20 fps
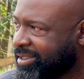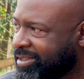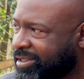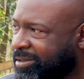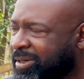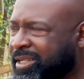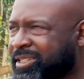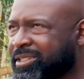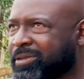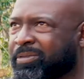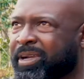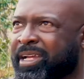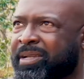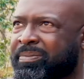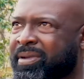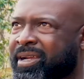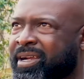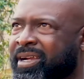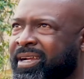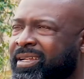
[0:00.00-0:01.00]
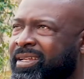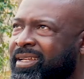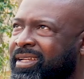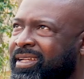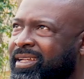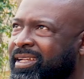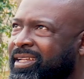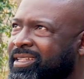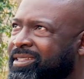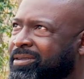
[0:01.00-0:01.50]
So, what is a red berry?
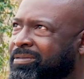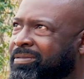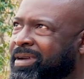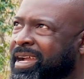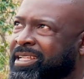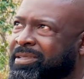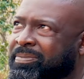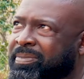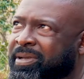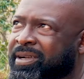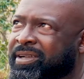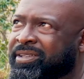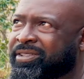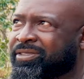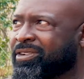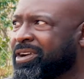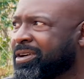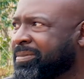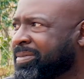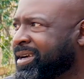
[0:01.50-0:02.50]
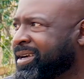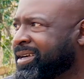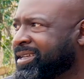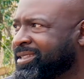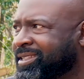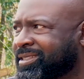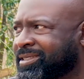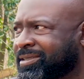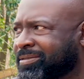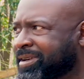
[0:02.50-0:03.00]
Is it a raspberry, a strawberry? It's
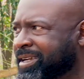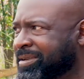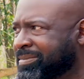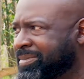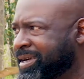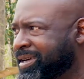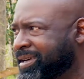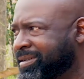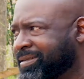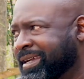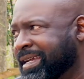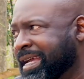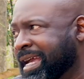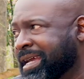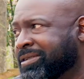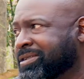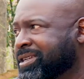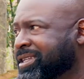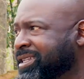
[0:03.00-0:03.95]
just a red berry, right? I don't know.